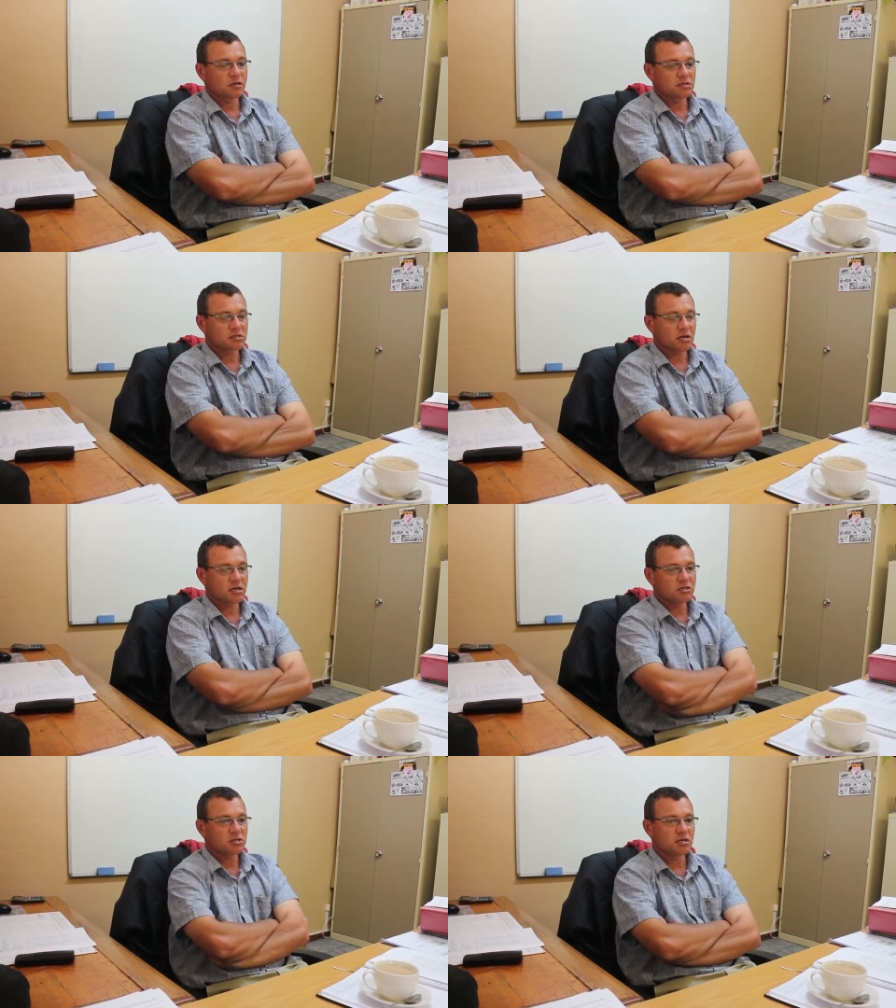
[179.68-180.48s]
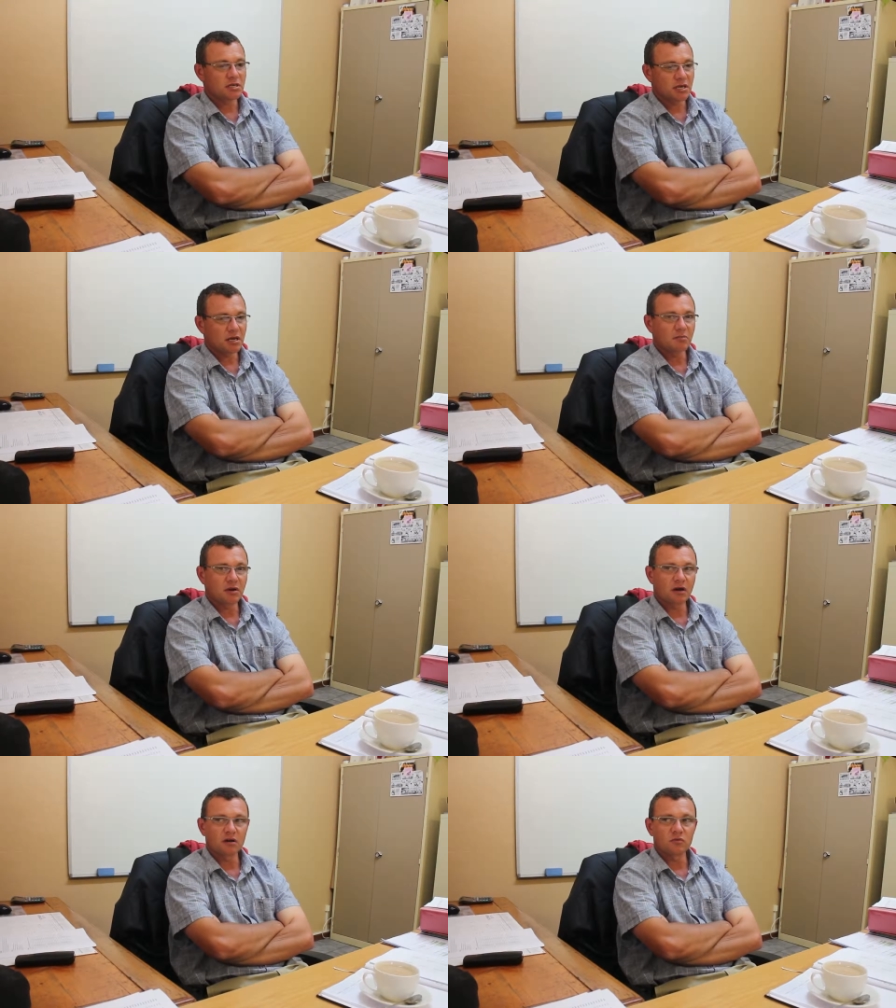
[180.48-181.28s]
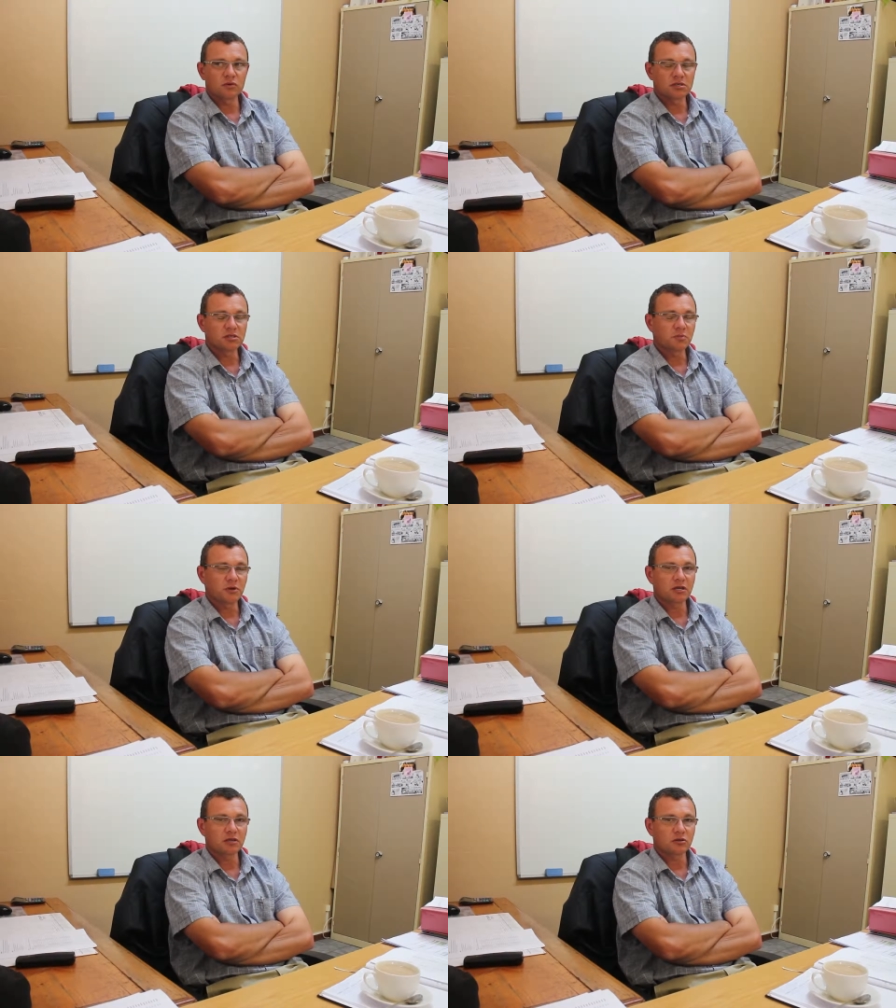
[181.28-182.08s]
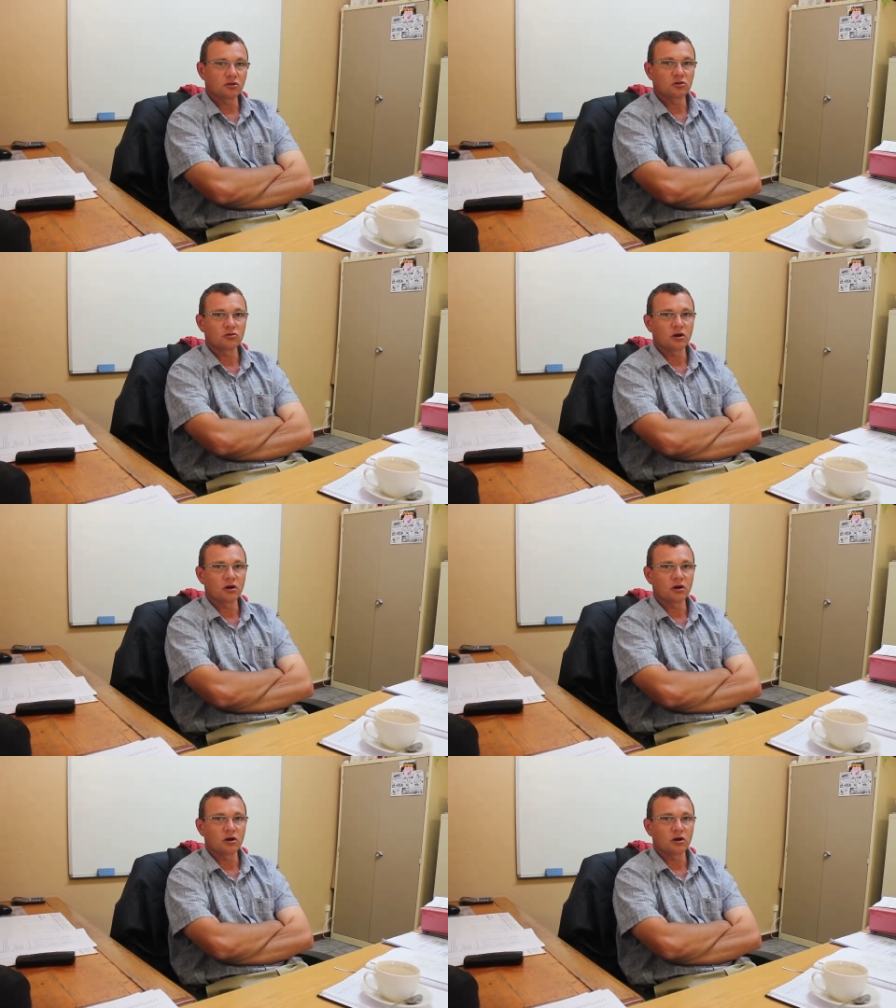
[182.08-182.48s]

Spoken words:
strangely, M9 was expected not to